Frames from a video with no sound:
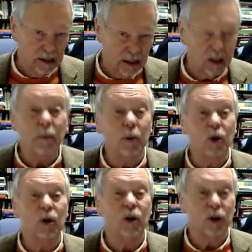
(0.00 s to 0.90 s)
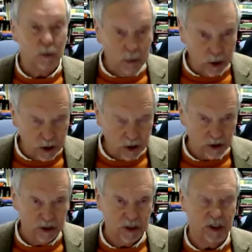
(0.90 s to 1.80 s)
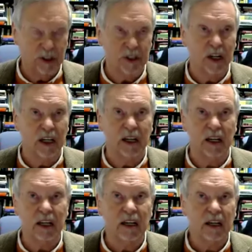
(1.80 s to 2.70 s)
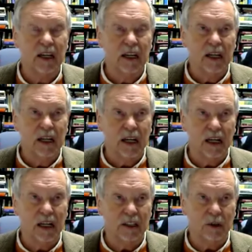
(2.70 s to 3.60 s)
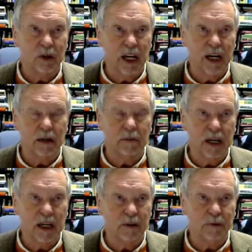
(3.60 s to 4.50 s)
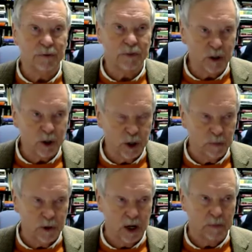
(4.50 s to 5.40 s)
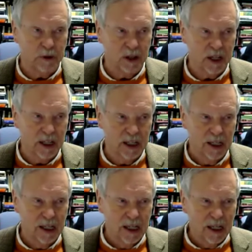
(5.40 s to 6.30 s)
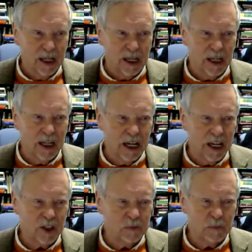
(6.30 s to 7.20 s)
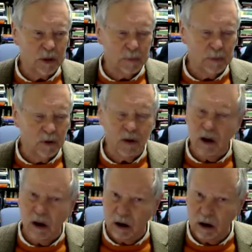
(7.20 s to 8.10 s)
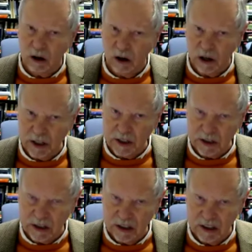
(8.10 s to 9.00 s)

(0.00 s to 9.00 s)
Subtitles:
a liberal commercial society. You cannot make it function properly unless people are honest,